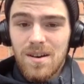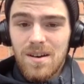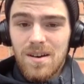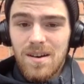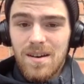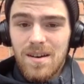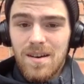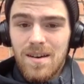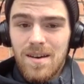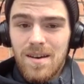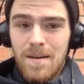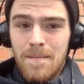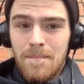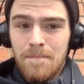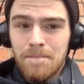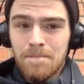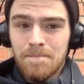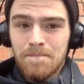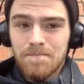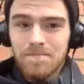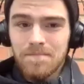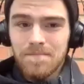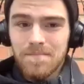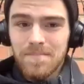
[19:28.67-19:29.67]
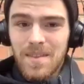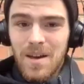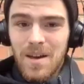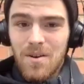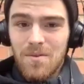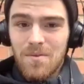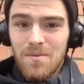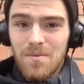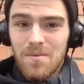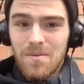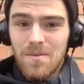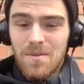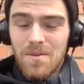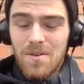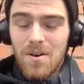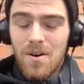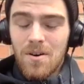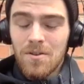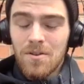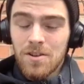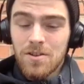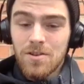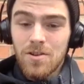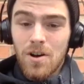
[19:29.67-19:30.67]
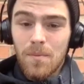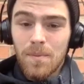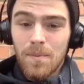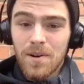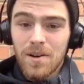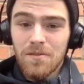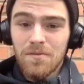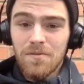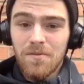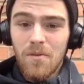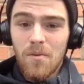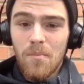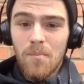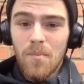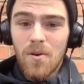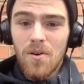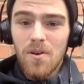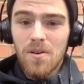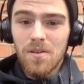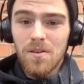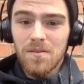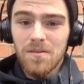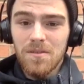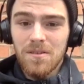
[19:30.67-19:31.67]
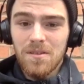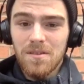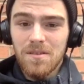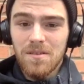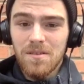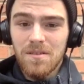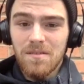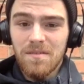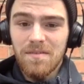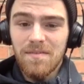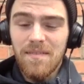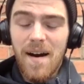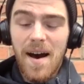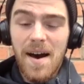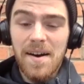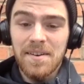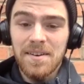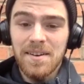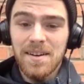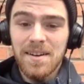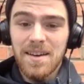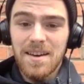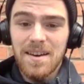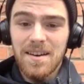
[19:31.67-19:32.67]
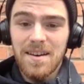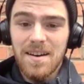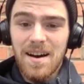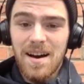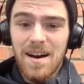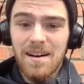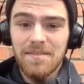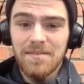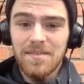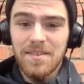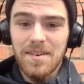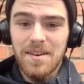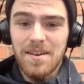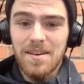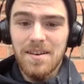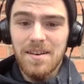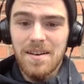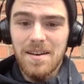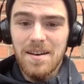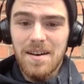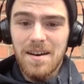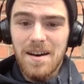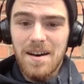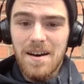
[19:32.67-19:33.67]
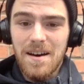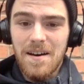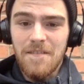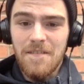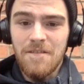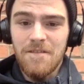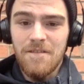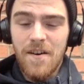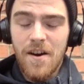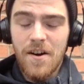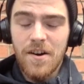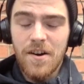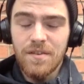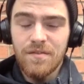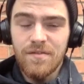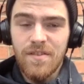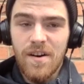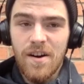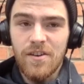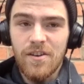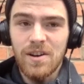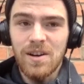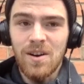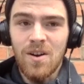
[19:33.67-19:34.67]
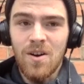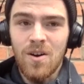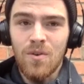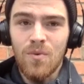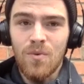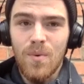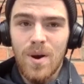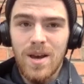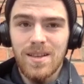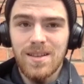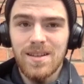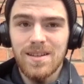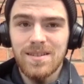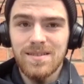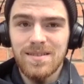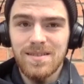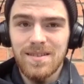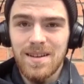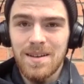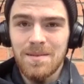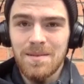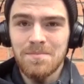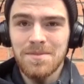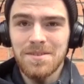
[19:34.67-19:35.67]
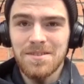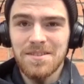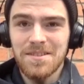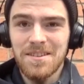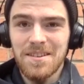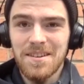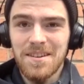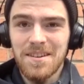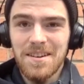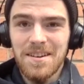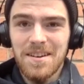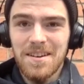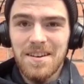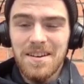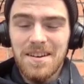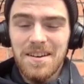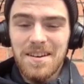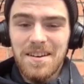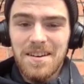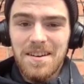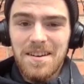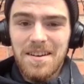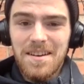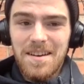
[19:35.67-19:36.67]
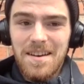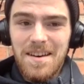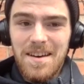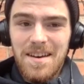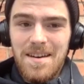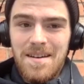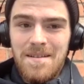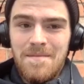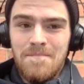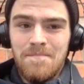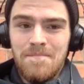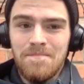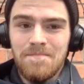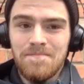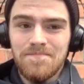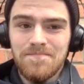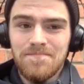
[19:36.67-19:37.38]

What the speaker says: Now, on the topic of football, finally, after a very, very long wait, it seems, the